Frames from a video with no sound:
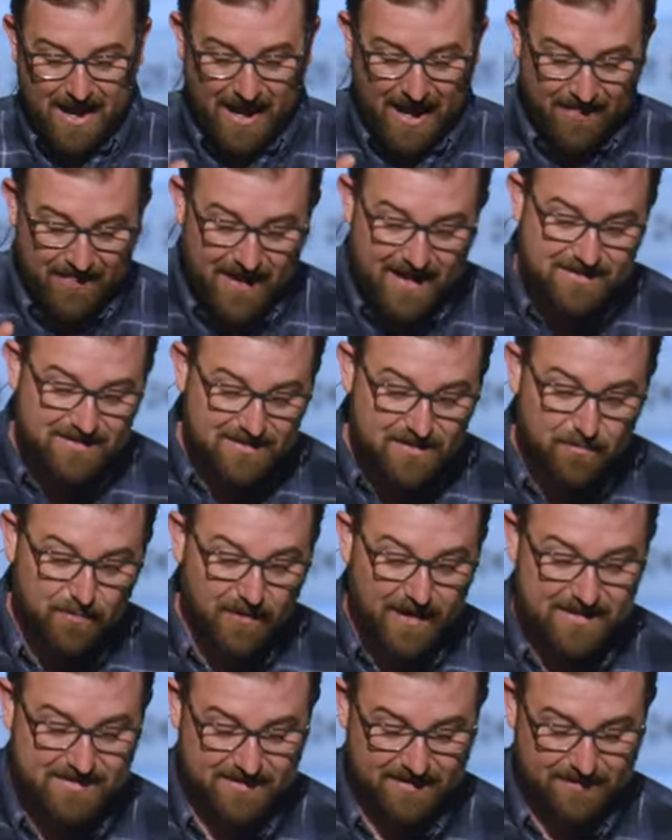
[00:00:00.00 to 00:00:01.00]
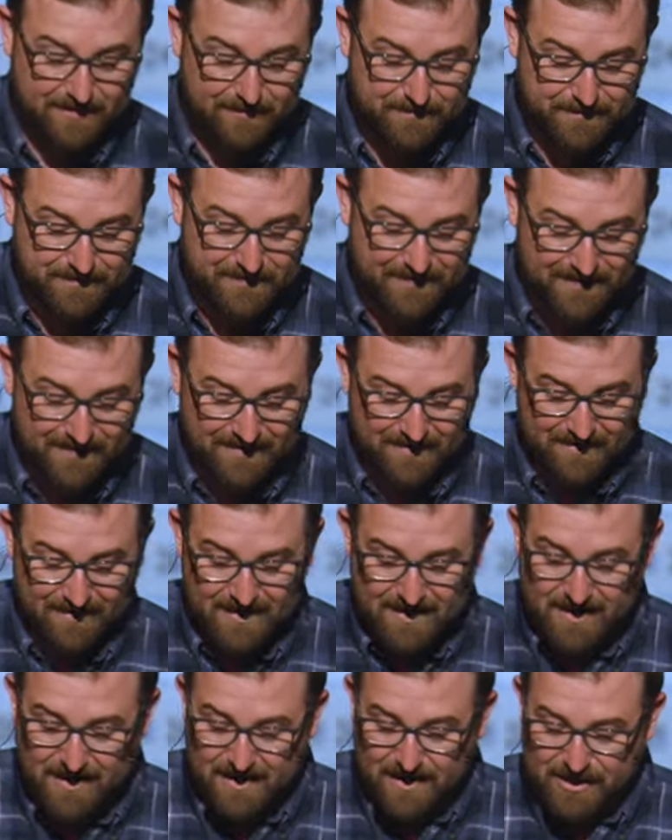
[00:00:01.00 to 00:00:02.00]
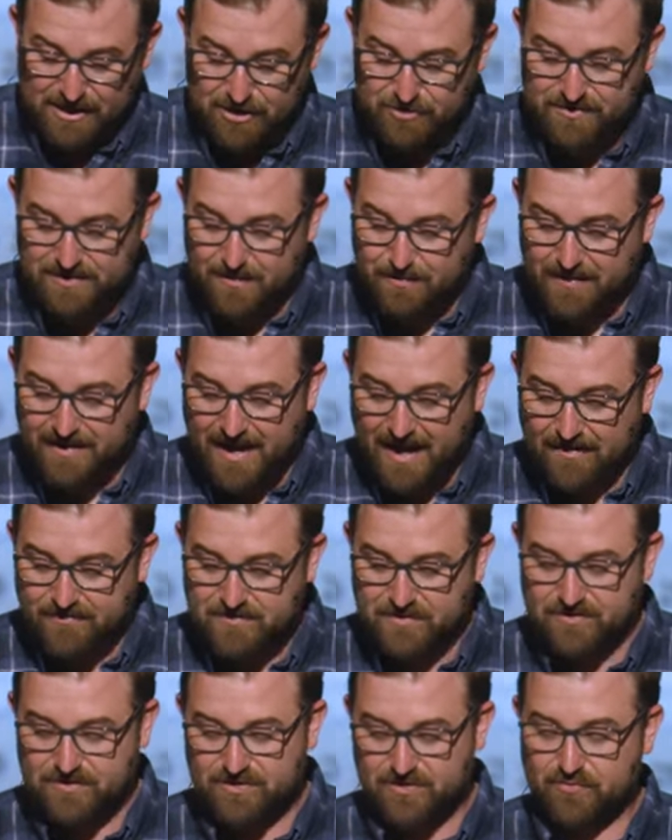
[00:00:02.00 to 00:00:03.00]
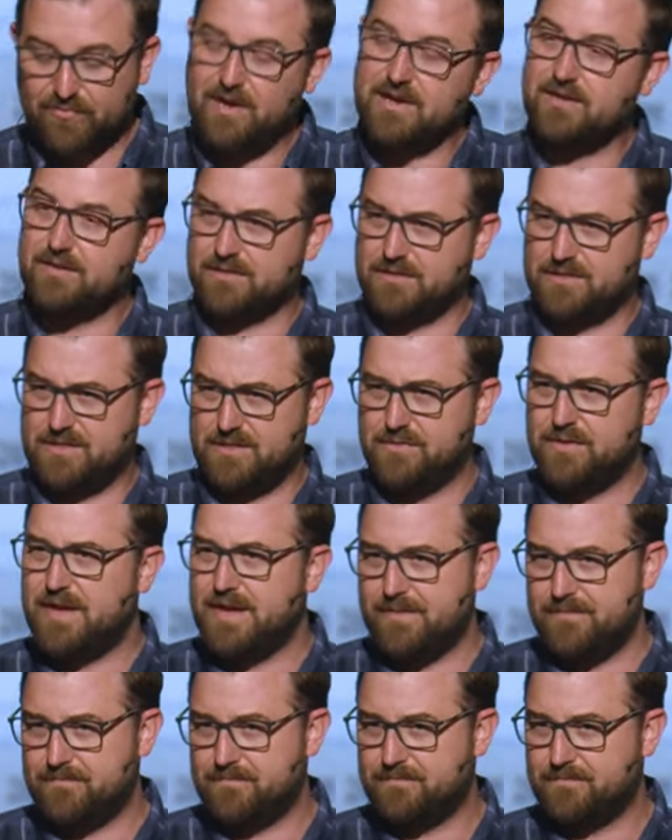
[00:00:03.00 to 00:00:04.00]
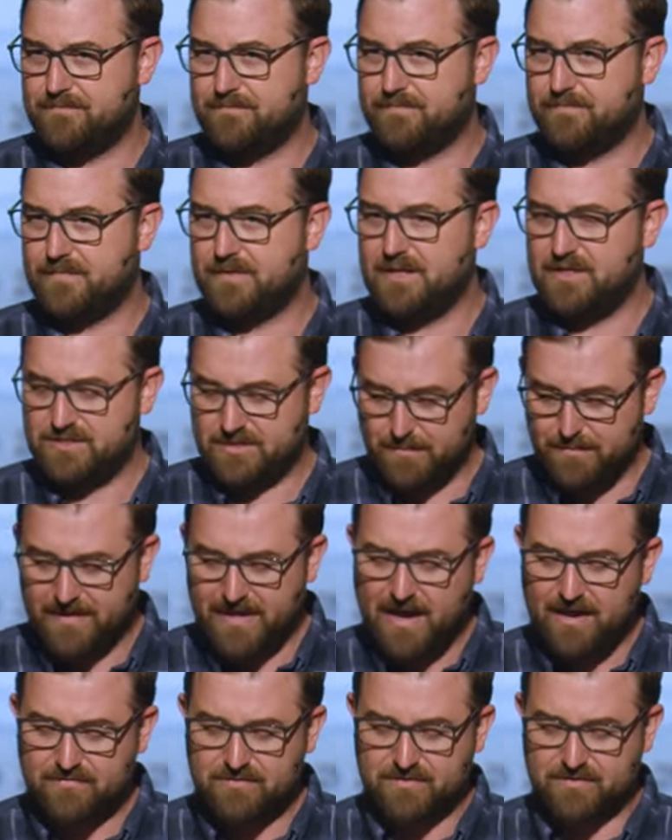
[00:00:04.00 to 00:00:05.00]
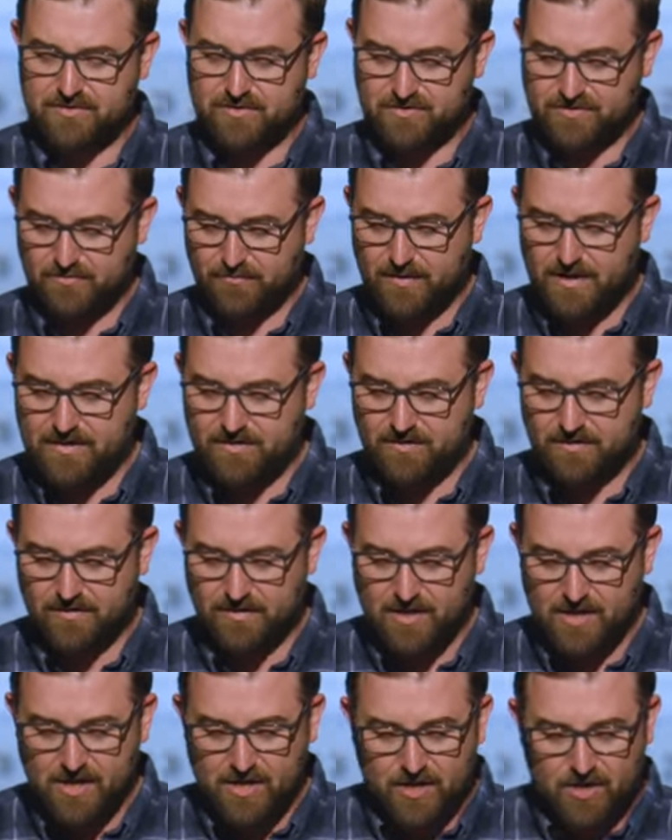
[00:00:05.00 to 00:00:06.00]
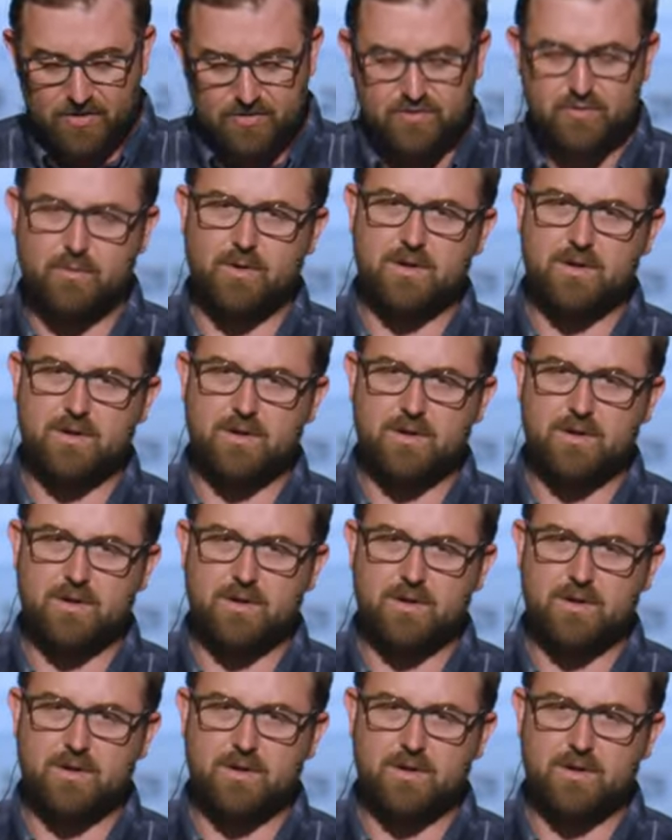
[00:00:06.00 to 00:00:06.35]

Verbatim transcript: And that's the blessing. You simply have to surrender to Him. You simply have to surrender to